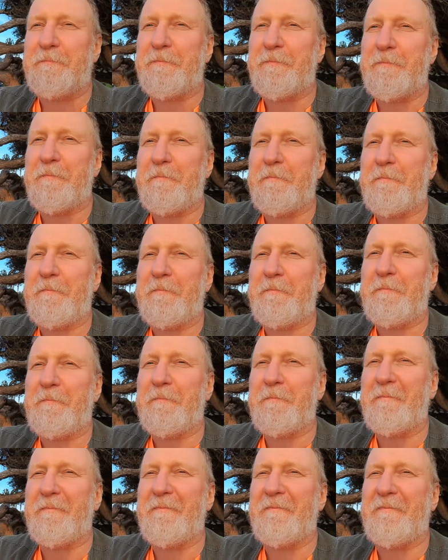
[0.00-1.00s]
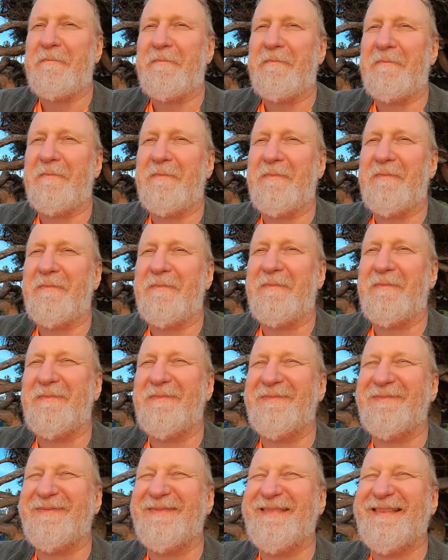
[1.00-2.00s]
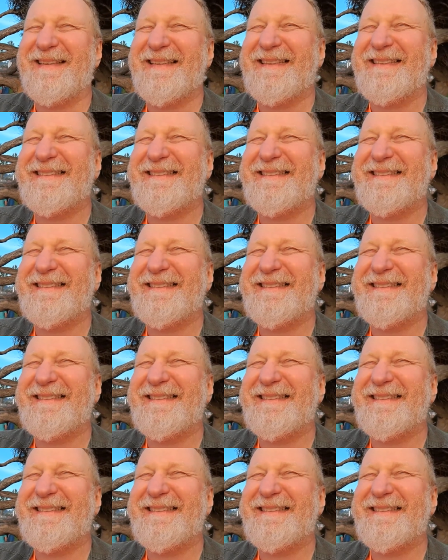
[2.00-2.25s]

Nothing is said.